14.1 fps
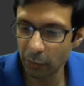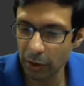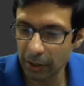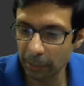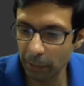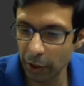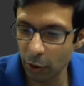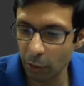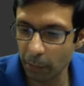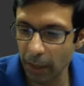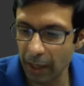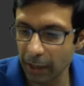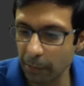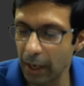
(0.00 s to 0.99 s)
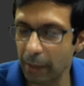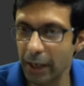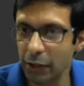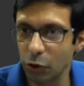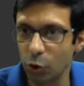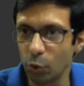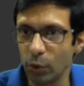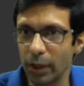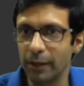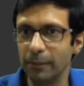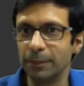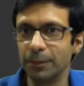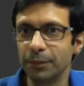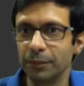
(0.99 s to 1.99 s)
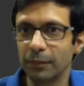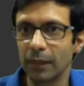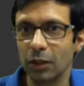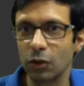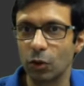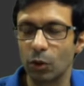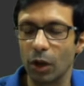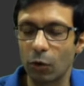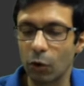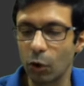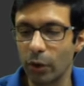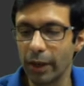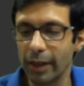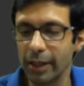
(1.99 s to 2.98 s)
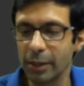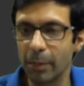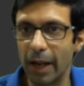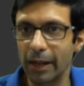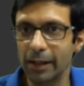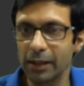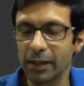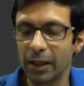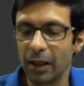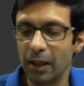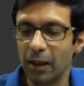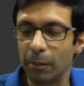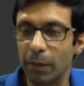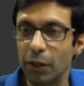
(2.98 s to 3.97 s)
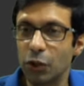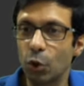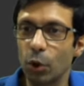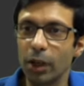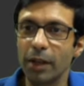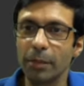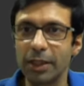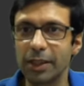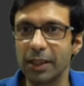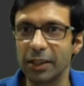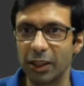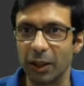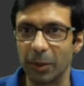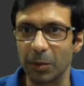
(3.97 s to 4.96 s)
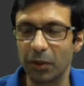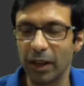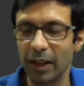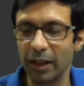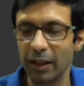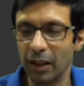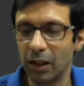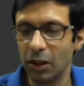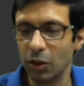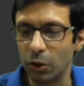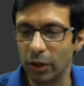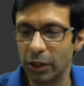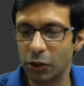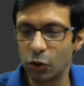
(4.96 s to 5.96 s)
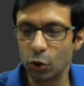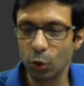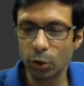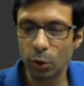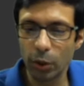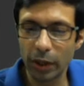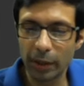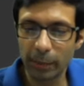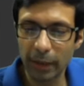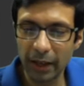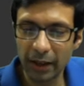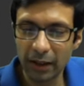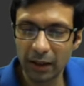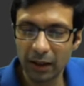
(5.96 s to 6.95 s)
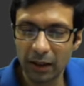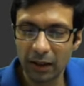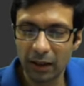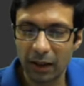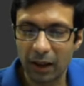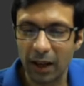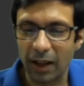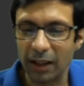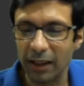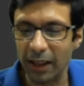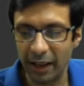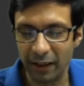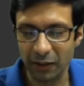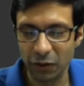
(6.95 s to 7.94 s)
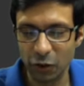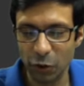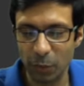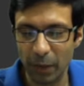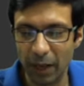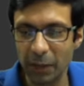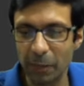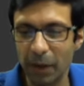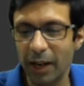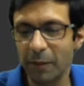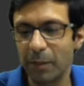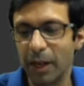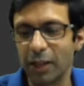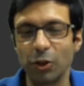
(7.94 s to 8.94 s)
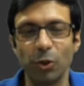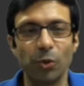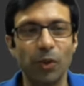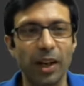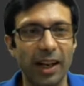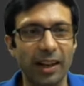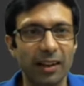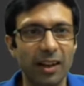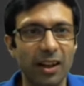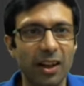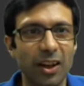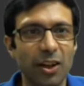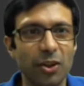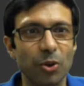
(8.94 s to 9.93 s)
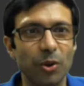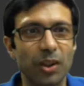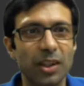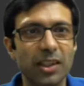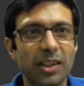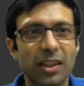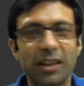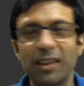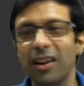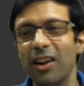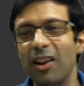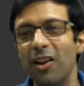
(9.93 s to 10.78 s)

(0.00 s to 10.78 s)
we're simply going to multiply by two here. So now chlorine is balanced, but sodium is disturbed, right? So there's two sodium there and there. To multiply it by two we get. So this is the